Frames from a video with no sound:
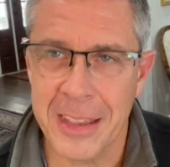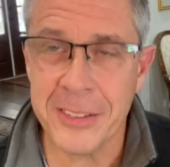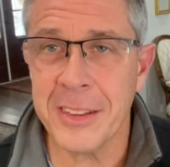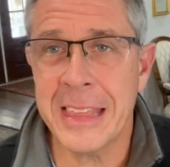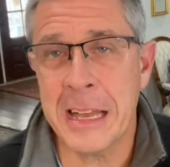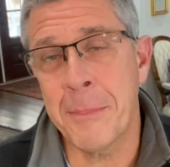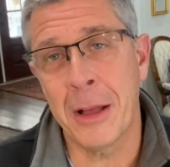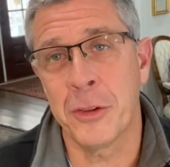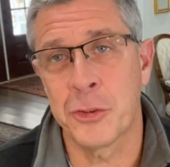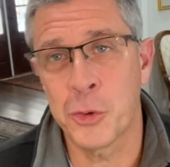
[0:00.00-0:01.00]
That's the thing
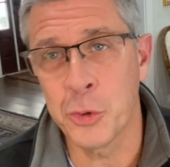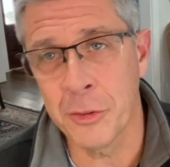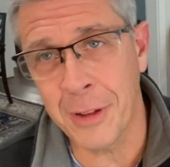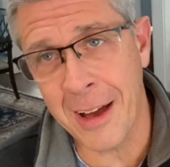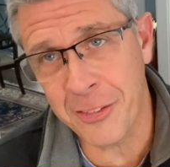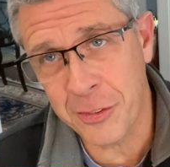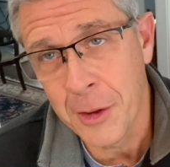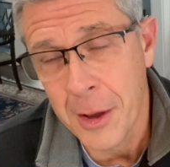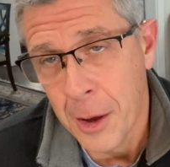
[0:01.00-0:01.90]
about the school of life.